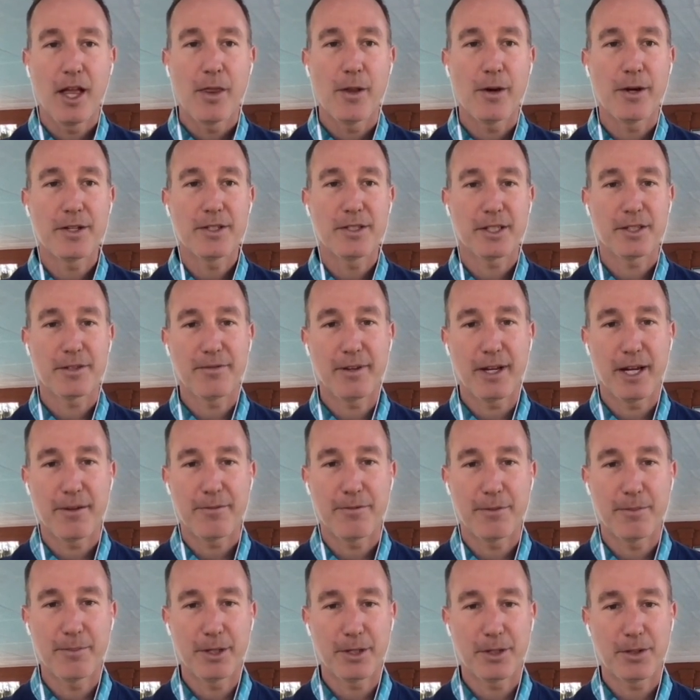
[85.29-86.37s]
36.5
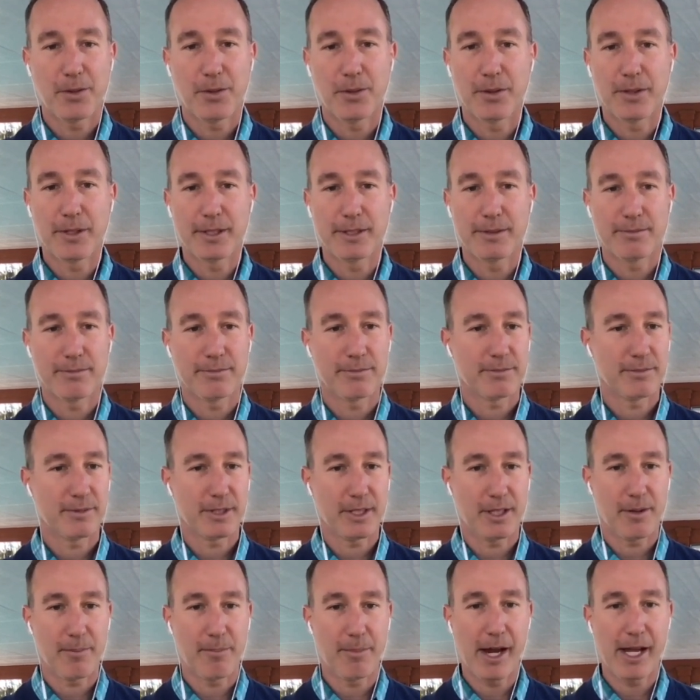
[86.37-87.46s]
for Bitcoin,
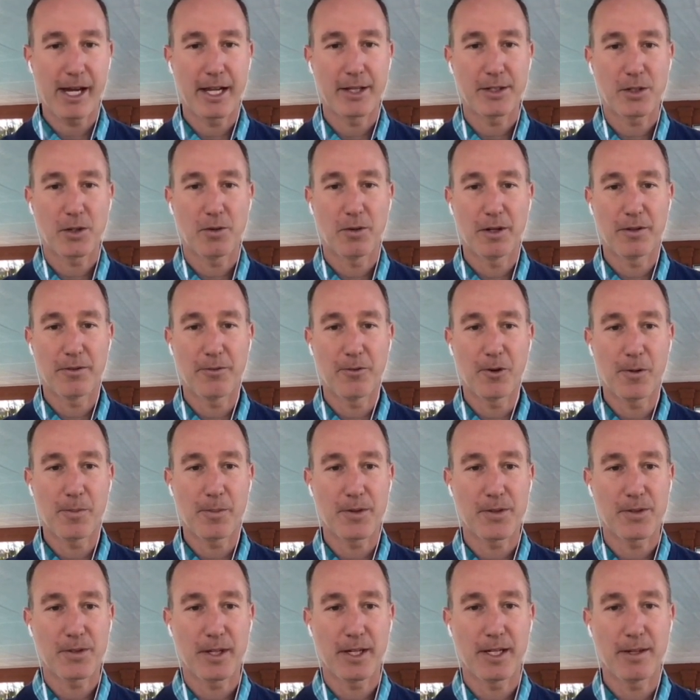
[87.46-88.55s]
Binance Coin
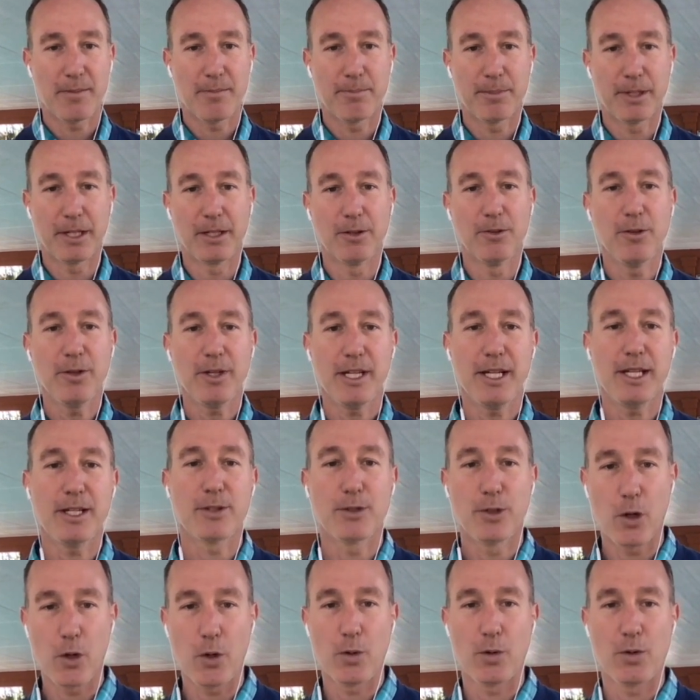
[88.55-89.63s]
4%. But look at
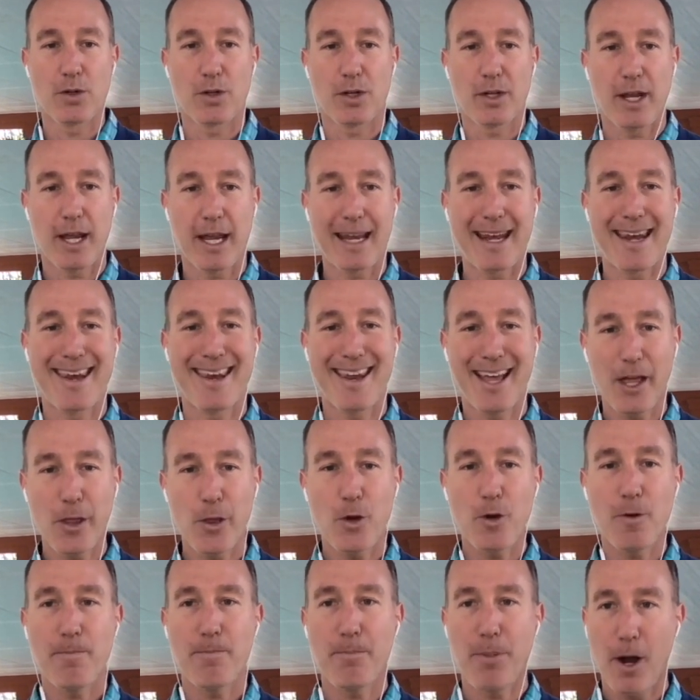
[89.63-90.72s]
Doge,
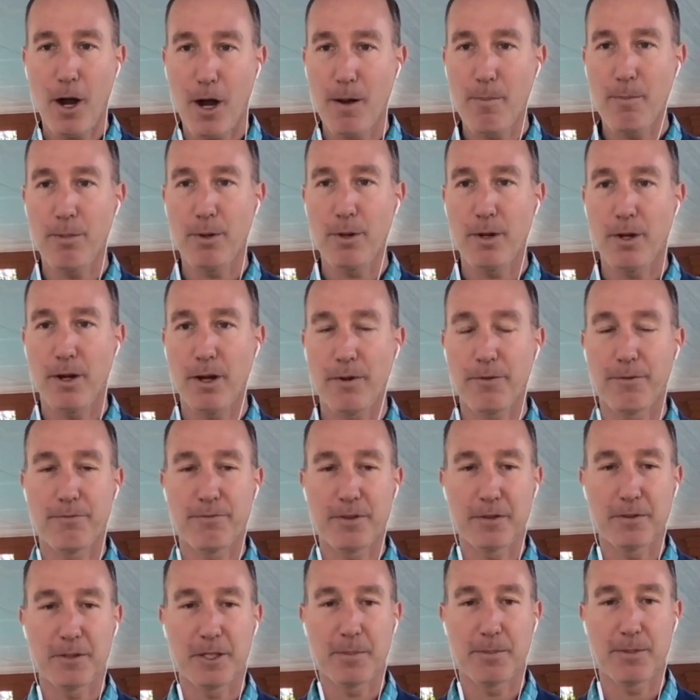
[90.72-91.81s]
another pump of
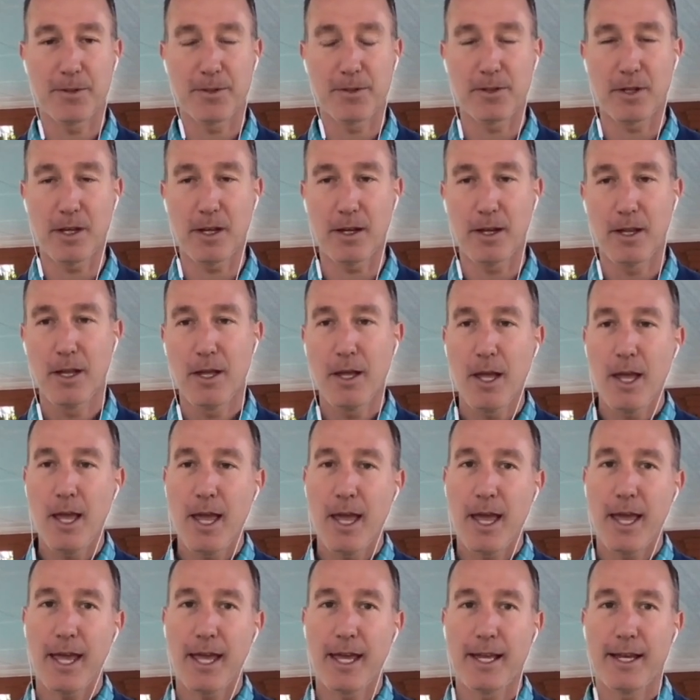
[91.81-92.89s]
50%.
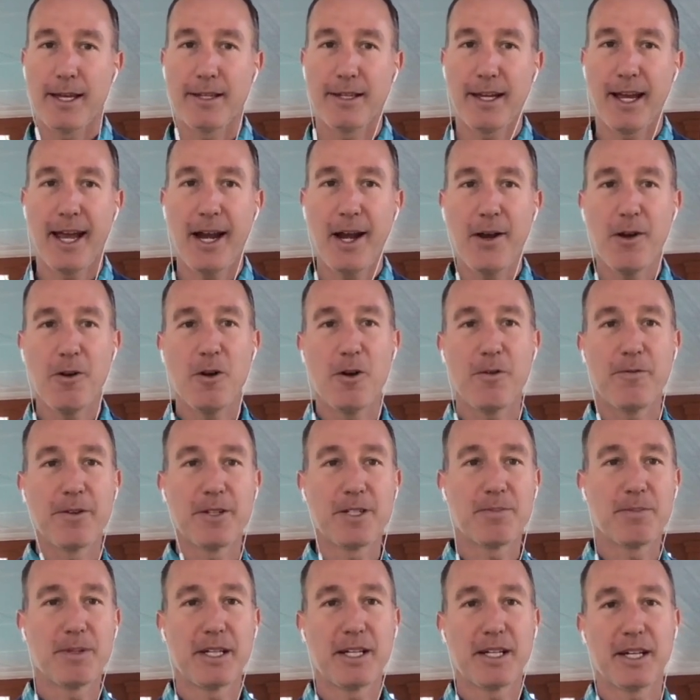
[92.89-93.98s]
And I don't know if
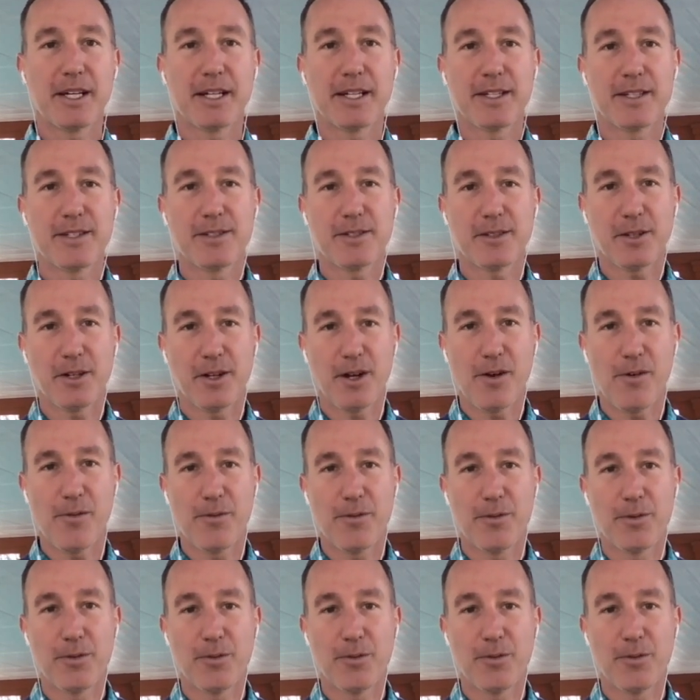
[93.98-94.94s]
it's because of